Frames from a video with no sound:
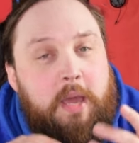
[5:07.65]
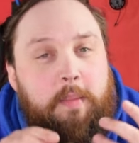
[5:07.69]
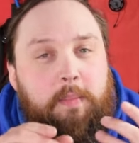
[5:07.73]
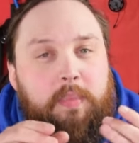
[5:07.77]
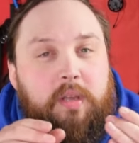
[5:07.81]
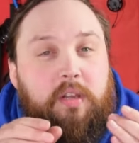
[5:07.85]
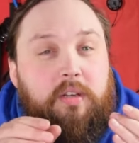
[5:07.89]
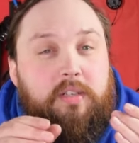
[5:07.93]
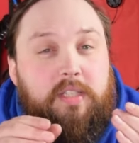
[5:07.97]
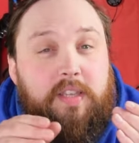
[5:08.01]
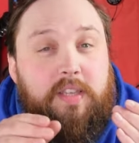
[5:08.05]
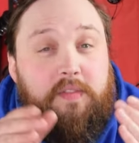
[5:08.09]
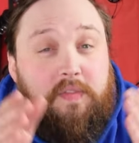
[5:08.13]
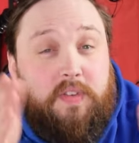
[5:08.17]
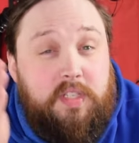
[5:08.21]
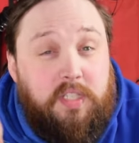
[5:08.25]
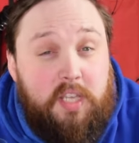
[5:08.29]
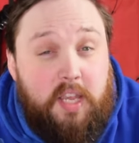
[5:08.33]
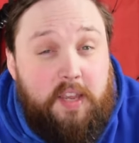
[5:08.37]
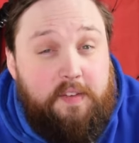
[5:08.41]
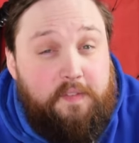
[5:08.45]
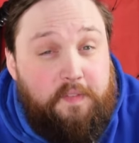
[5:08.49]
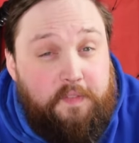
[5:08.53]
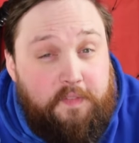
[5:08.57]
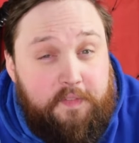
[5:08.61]
because if it's
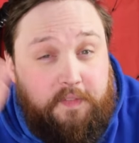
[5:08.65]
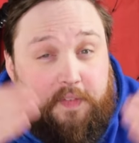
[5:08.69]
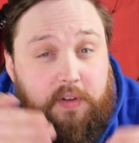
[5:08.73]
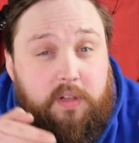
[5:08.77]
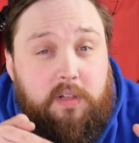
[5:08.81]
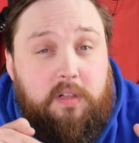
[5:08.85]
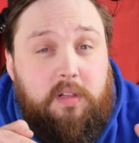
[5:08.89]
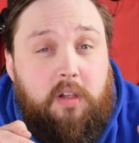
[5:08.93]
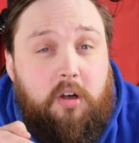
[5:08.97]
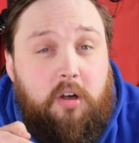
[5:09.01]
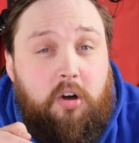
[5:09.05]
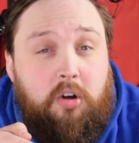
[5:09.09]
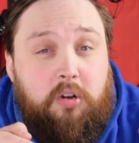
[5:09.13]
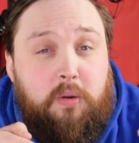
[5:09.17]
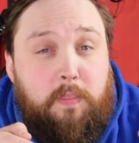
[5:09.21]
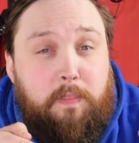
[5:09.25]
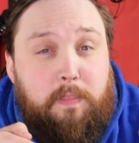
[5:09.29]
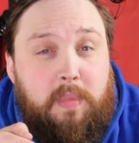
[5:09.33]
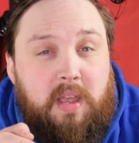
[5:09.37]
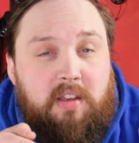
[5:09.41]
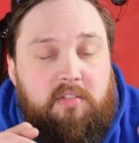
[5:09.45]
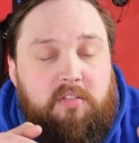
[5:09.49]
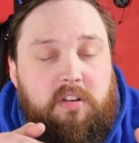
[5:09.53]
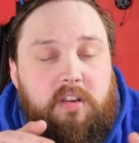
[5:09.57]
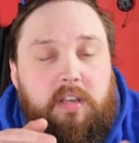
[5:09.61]
a full-on
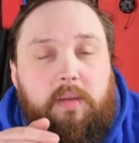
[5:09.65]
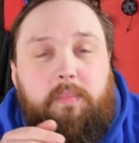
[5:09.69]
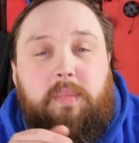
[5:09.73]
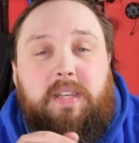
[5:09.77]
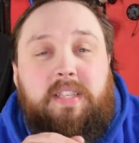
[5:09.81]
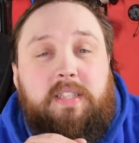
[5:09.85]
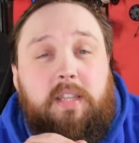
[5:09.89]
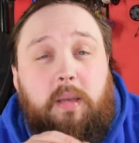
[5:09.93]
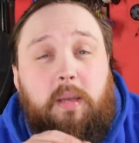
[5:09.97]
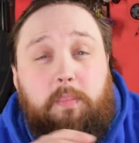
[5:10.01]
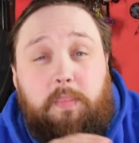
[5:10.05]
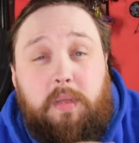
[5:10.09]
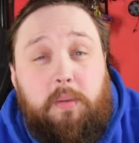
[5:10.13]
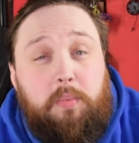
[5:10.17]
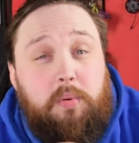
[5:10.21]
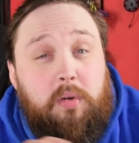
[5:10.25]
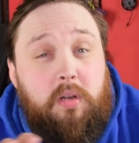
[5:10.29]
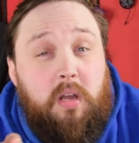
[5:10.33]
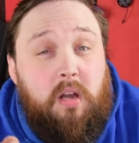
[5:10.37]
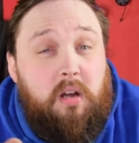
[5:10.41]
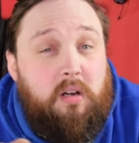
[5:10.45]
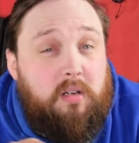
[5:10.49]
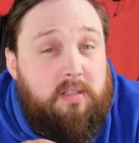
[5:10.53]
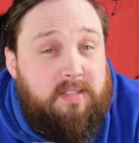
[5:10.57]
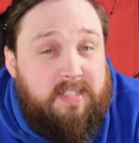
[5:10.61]
mirror, it means that people
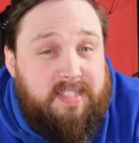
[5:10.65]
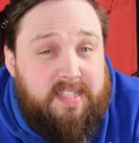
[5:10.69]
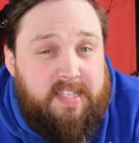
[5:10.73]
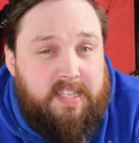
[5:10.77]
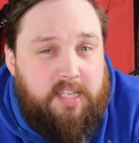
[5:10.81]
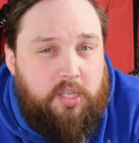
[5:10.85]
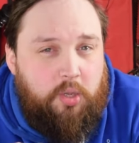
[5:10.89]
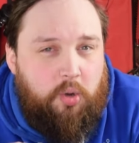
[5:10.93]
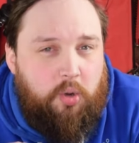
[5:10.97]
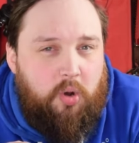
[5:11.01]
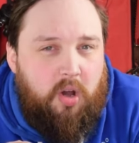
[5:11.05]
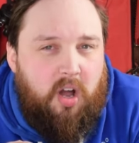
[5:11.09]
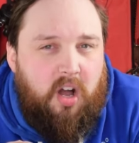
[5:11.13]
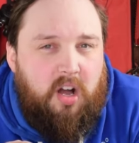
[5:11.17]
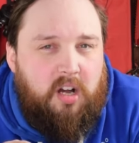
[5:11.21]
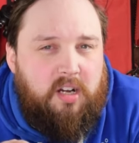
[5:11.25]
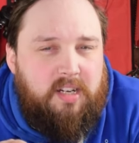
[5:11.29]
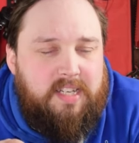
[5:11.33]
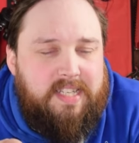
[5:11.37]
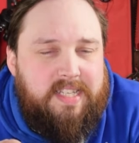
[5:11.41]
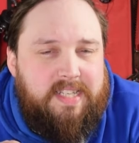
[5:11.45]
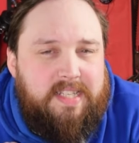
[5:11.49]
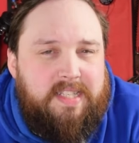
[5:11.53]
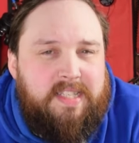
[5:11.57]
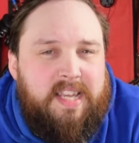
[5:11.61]
can't see your
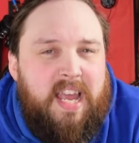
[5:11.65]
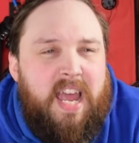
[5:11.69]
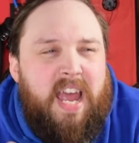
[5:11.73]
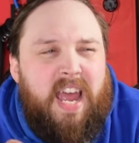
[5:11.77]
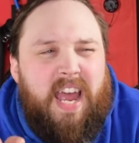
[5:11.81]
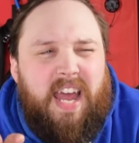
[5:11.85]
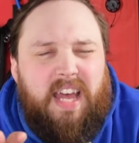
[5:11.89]
eyes,